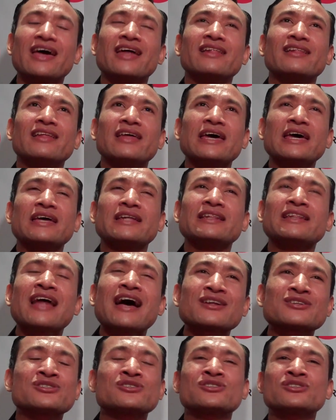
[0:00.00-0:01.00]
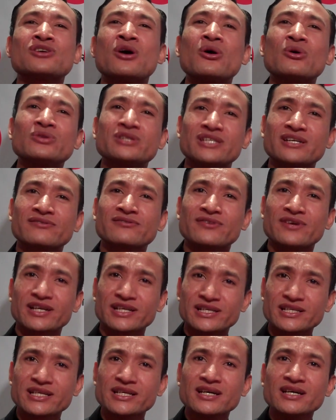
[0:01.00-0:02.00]
And that's so
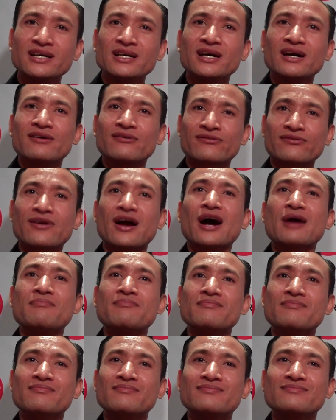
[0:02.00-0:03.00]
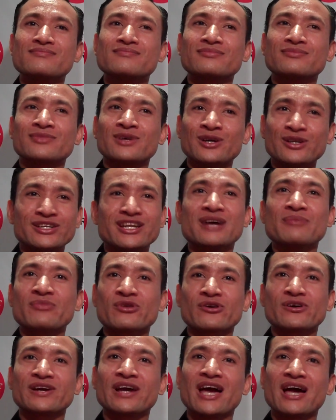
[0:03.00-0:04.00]
different from
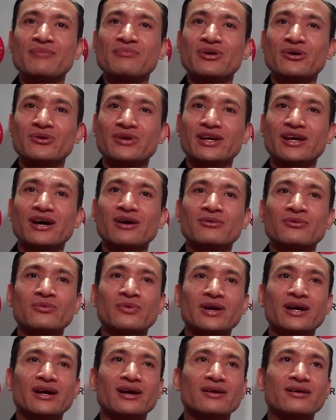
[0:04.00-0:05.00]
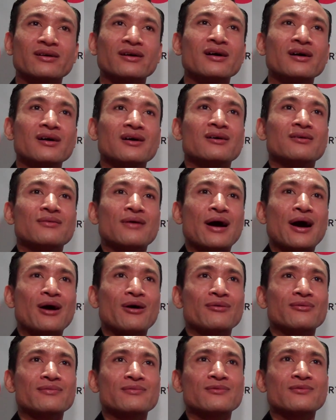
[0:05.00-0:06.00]
contemporary Cambodia, where
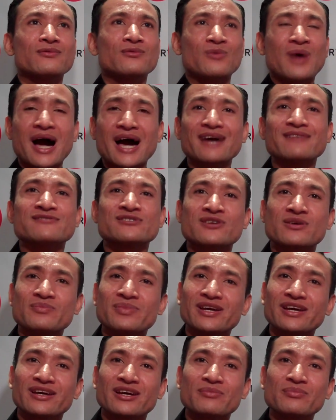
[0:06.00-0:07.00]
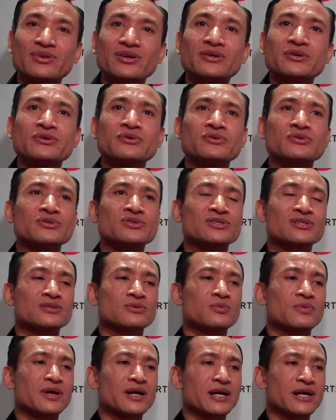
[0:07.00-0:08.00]
wives are being abused,
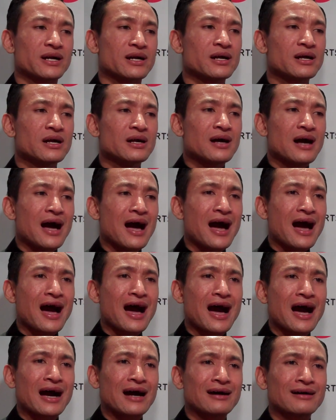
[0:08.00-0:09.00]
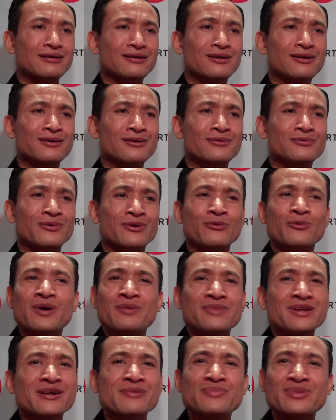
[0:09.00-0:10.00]
where
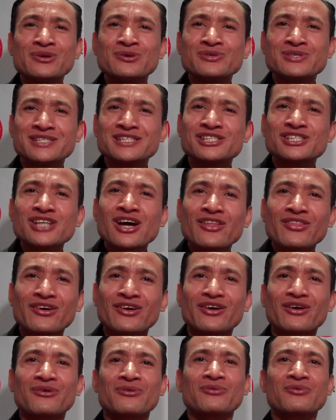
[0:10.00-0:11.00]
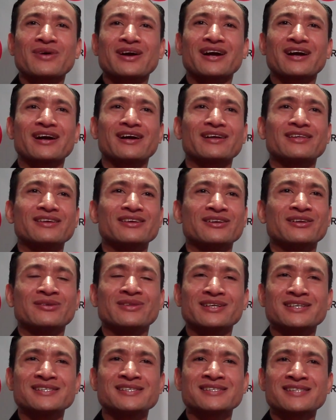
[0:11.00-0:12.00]
women abuse each other, where
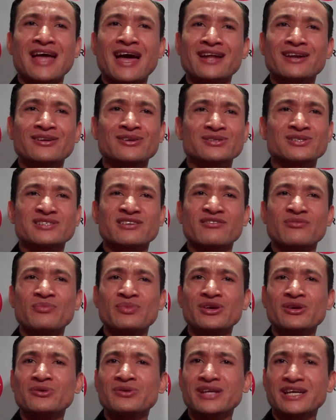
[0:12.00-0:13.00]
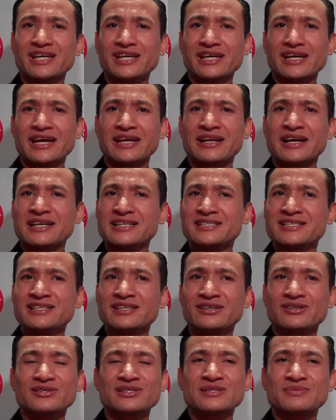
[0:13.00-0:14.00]
these standards of beauty and
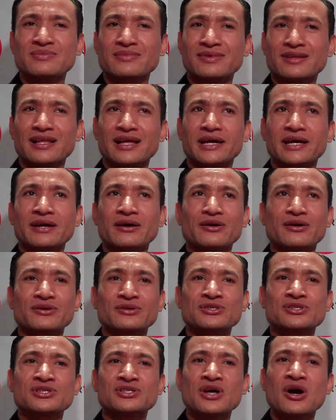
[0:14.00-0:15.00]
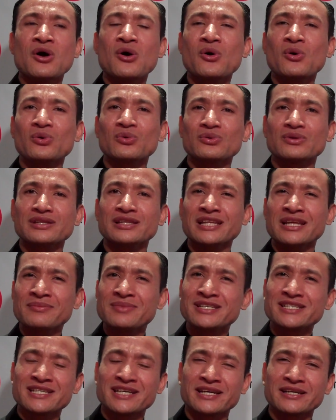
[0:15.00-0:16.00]
ideals are so
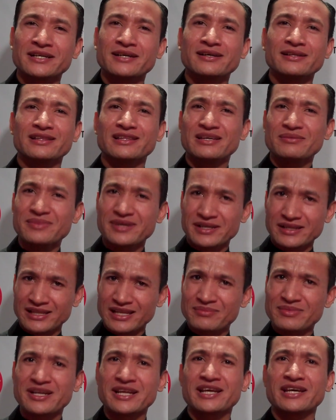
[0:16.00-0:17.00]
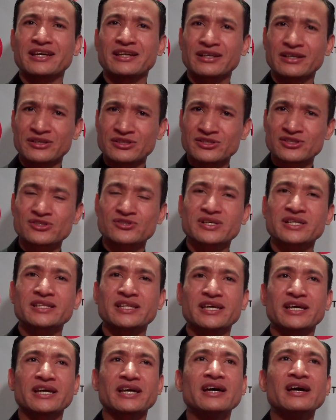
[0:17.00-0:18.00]
limiting and
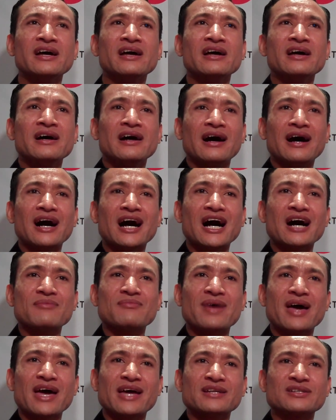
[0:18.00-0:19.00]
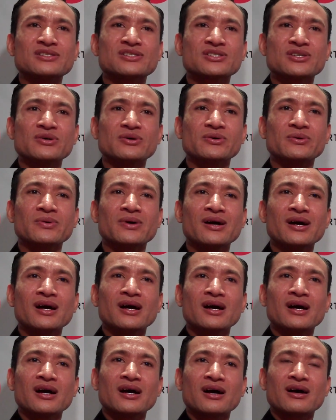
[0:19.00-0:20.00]
constricting, and so
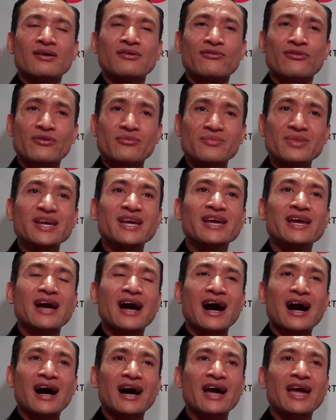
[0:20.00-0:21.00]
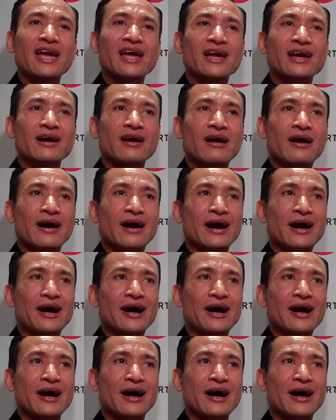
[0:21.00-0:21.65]
for me, I